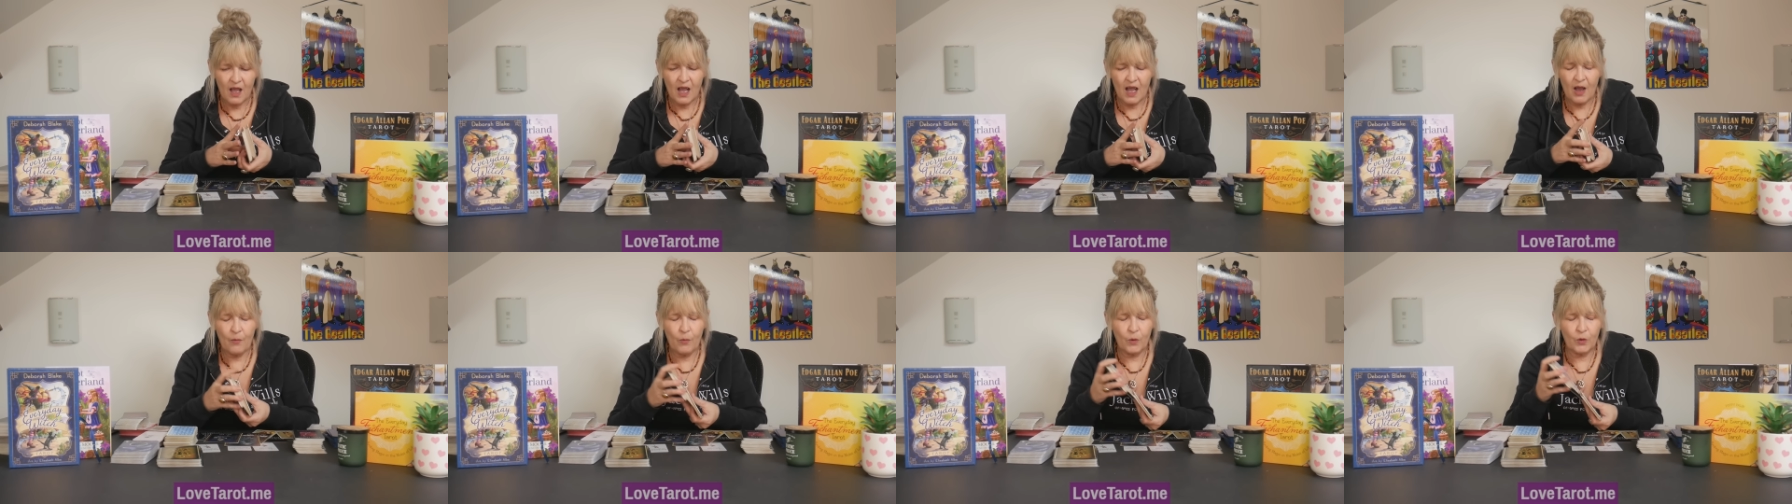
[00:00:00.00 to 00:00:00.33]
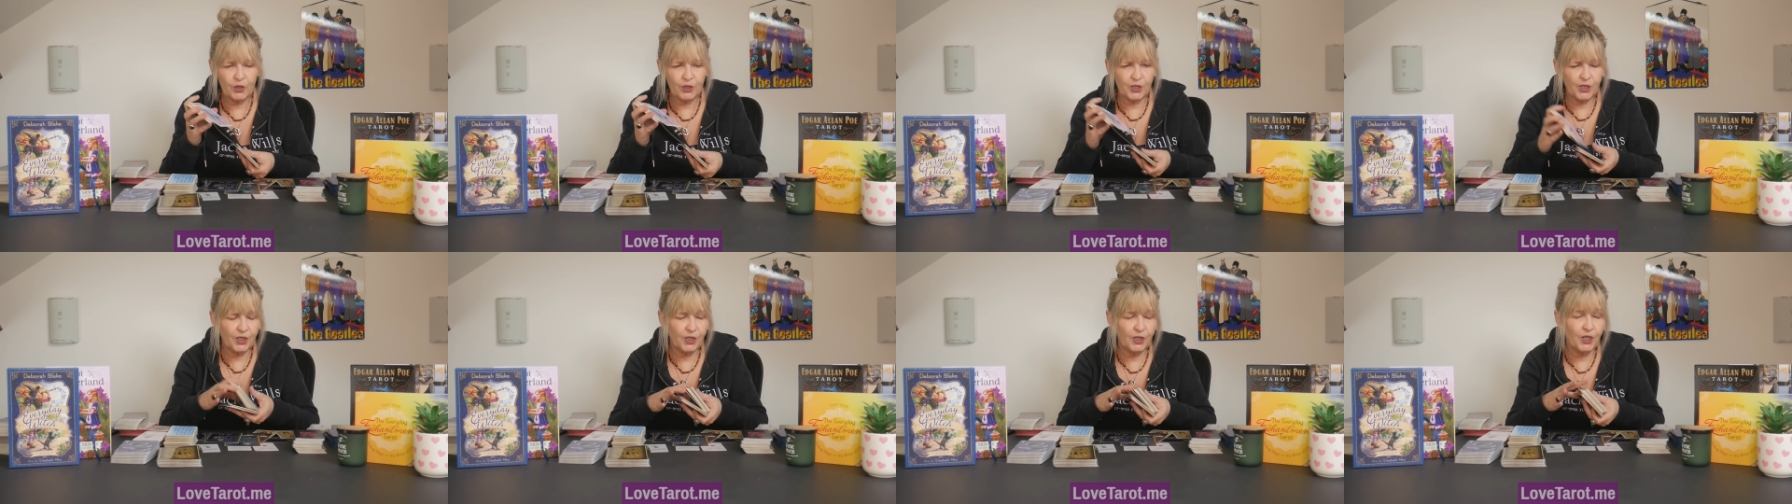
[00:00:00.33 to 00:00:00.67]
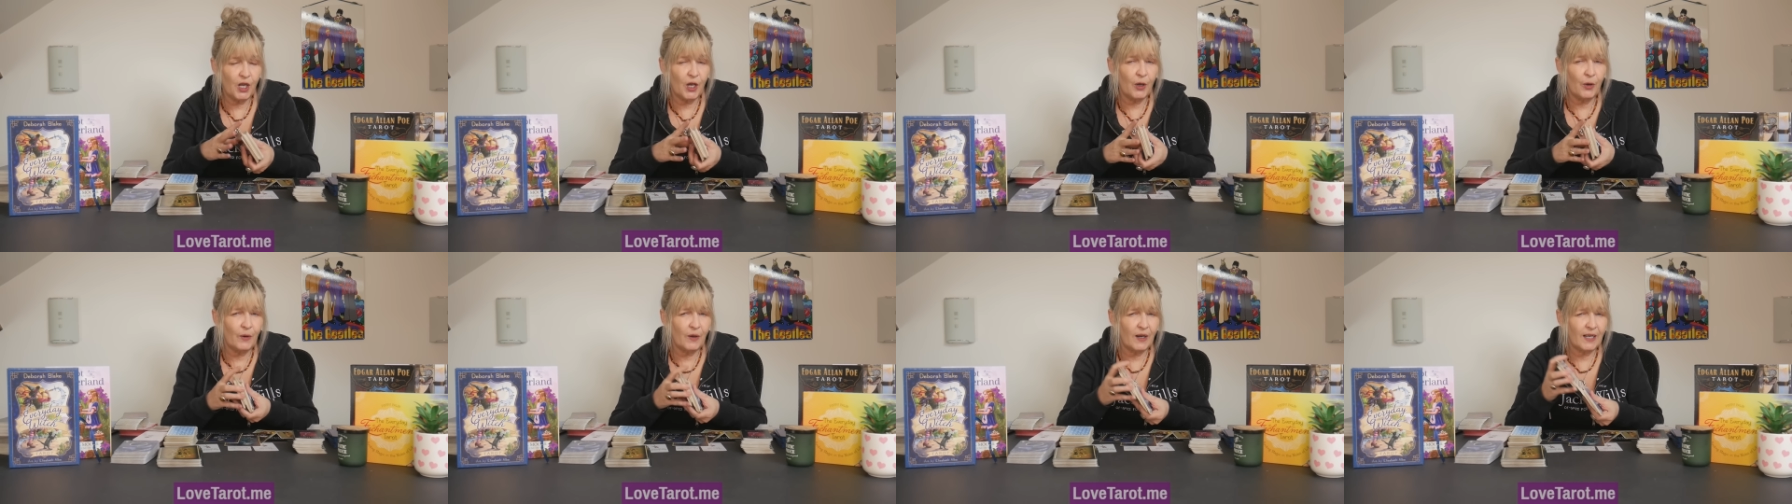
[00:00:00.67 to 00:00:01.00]
I want to
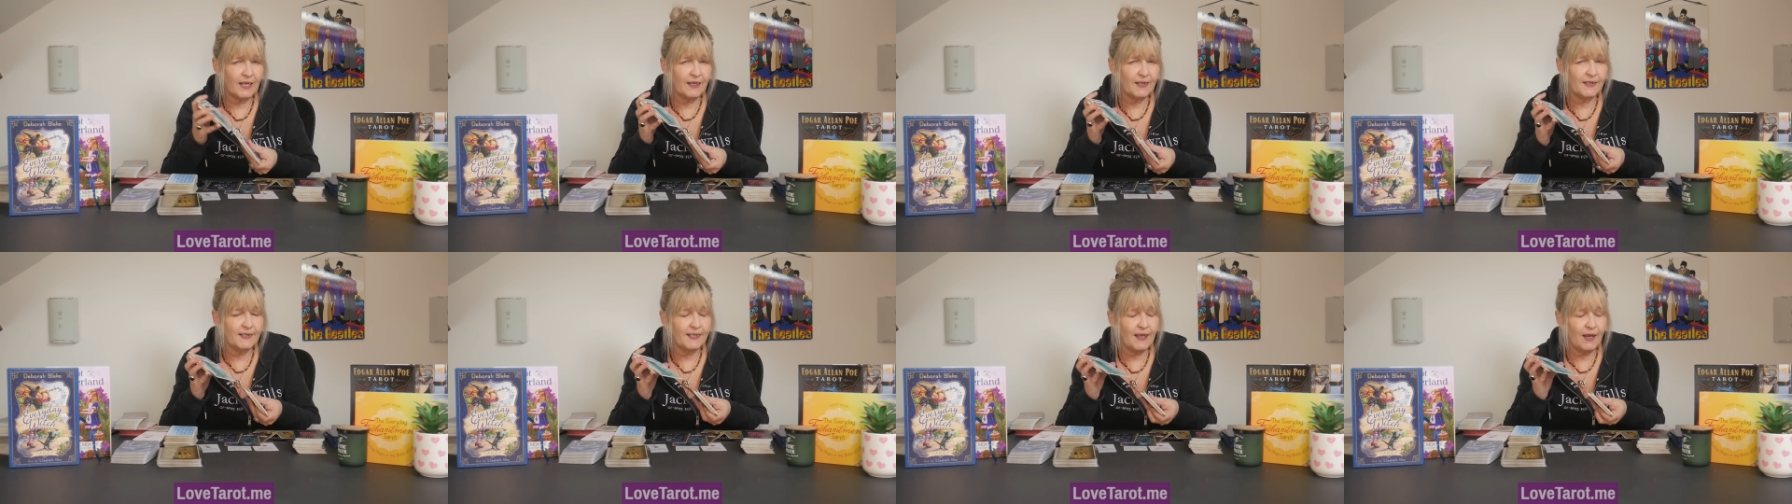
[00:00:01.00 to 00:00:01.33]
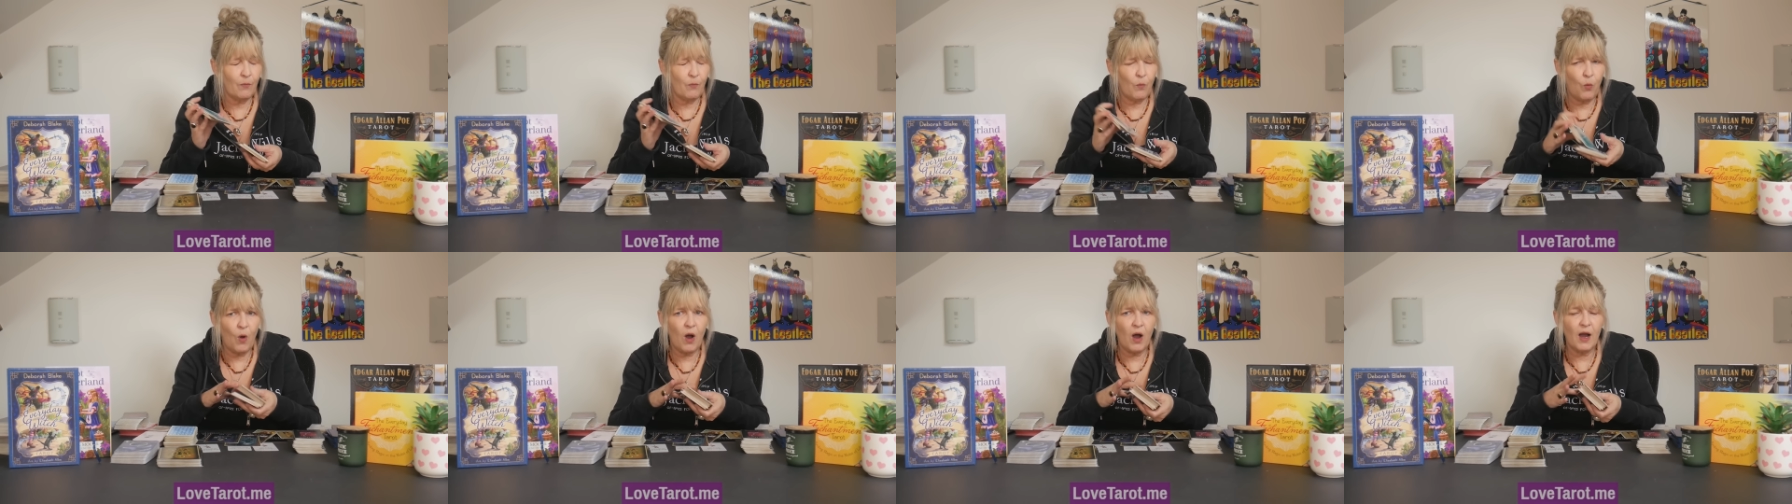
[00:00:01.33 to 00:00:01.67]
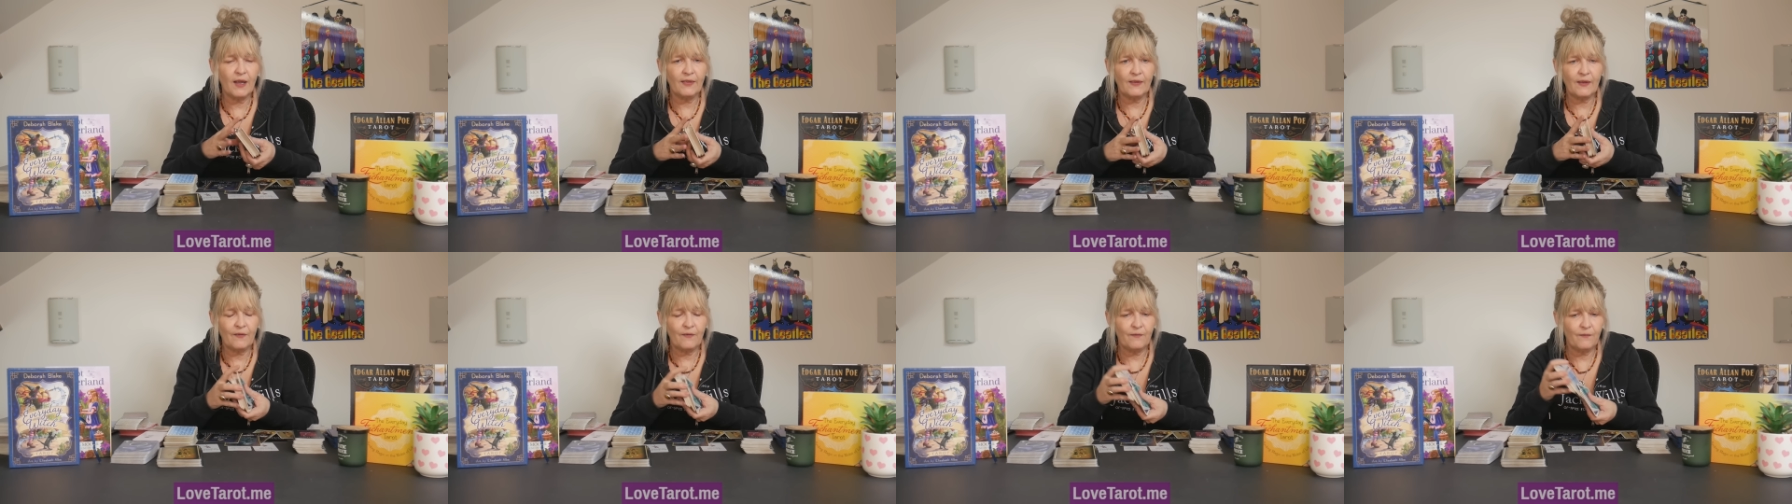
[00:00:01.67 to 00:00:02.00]
know, like I say,
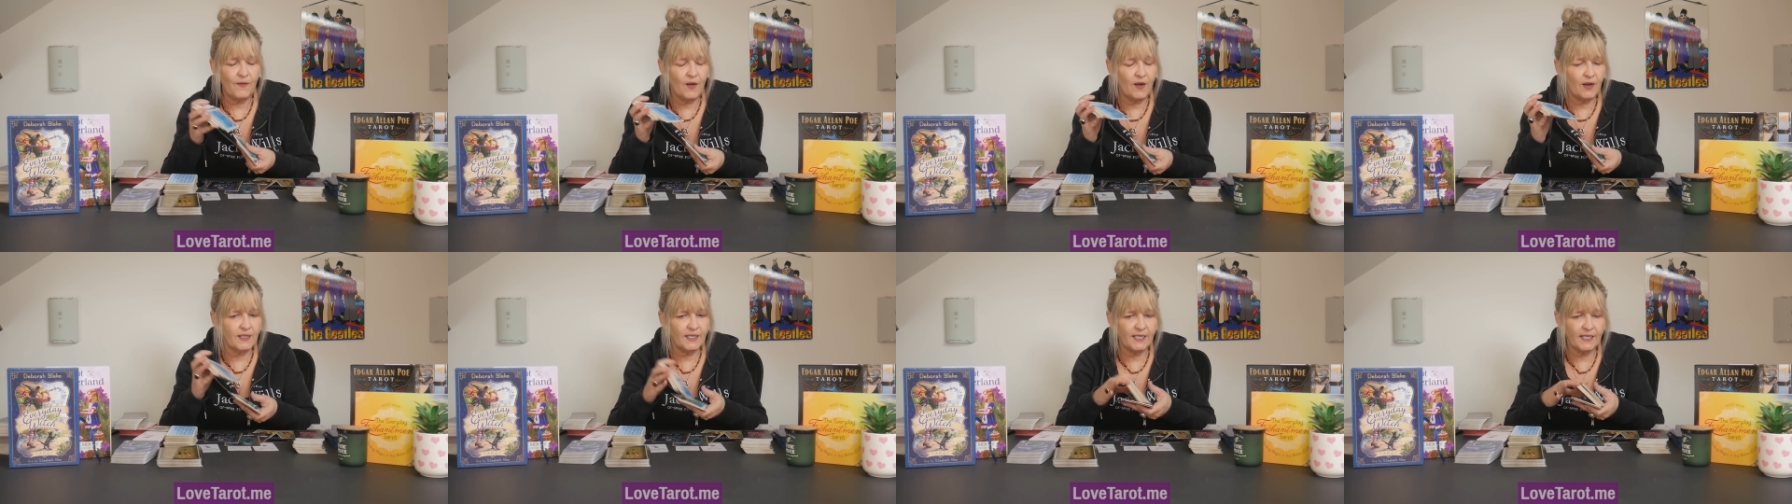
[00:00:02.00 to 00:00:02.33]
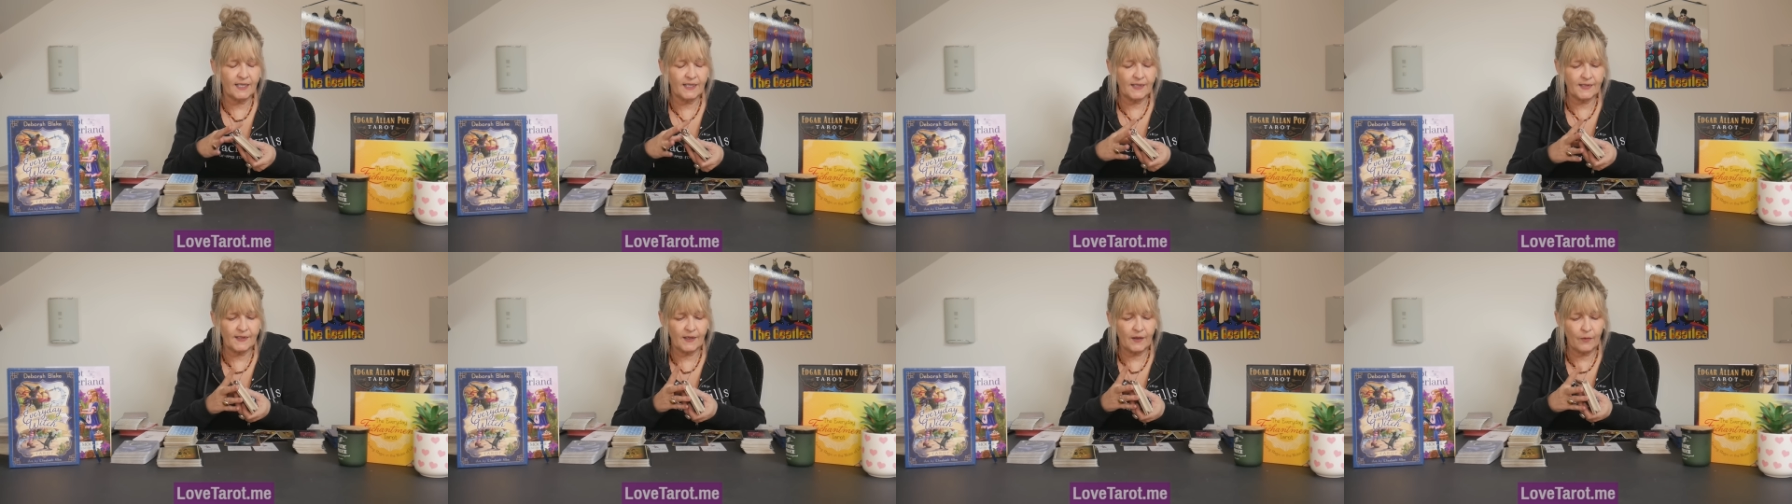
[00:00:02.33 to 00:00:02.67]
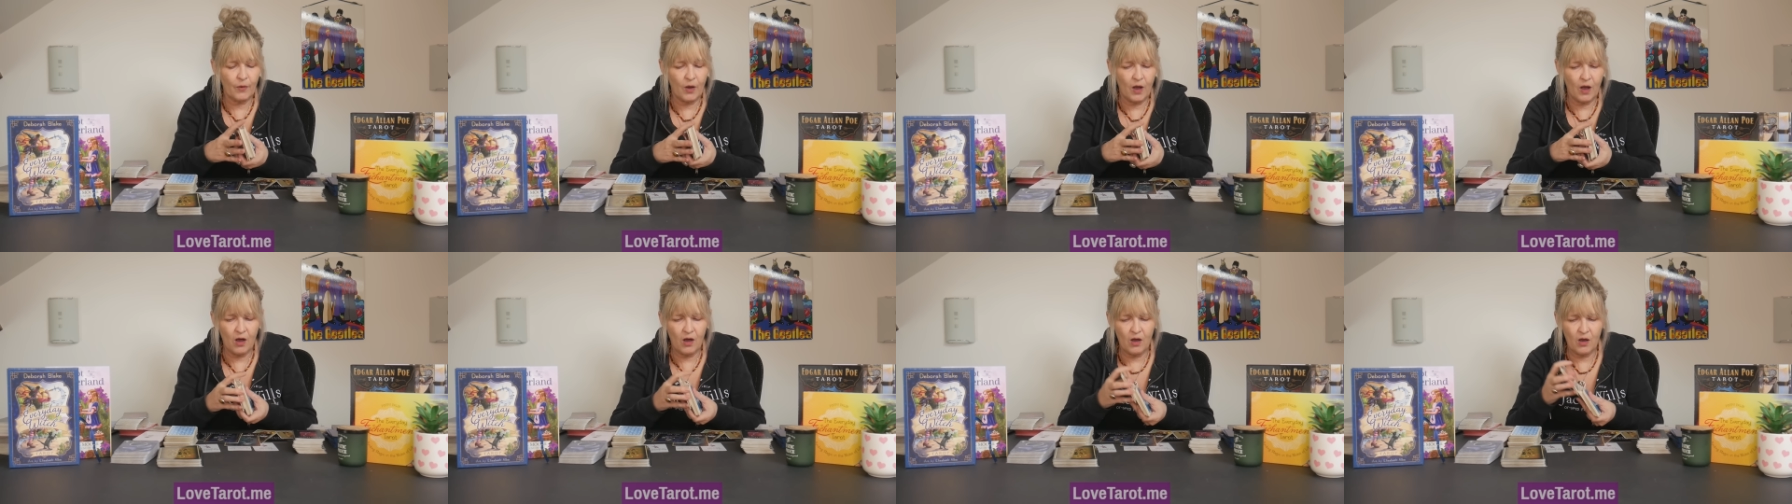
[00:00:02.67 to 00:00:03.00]
why they're finding it so
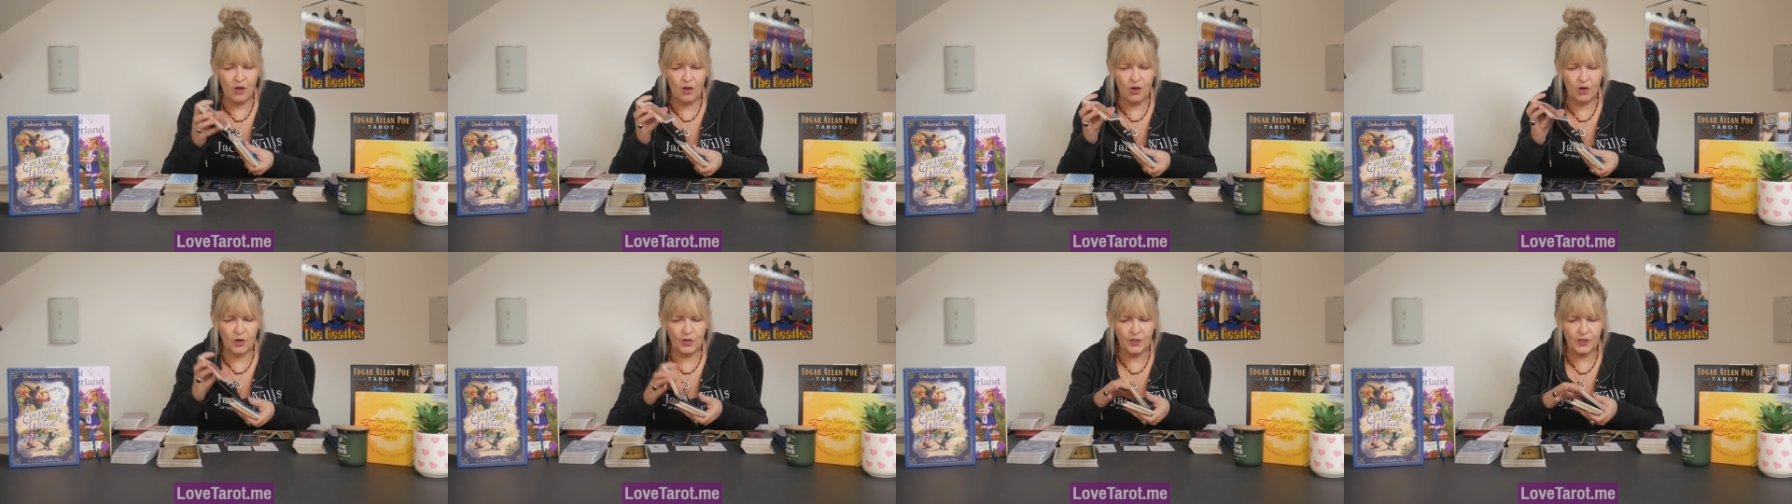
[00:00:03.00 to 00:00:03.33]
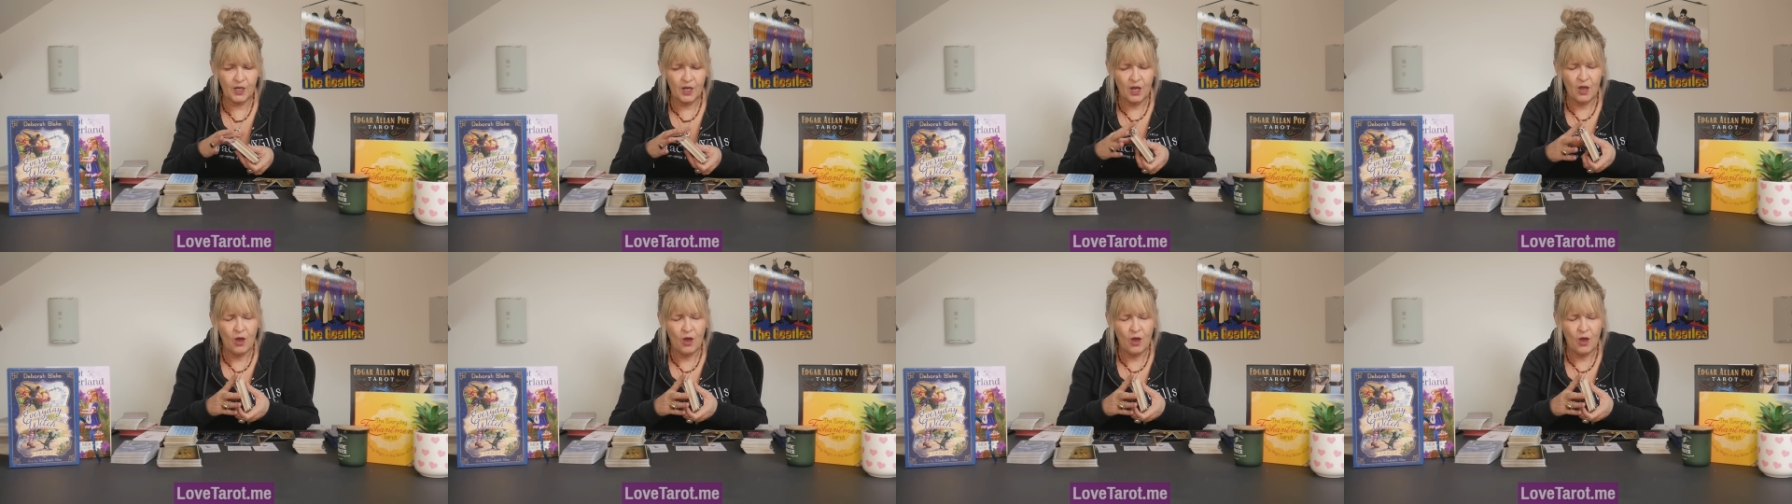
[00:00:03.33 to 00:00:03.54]
hard,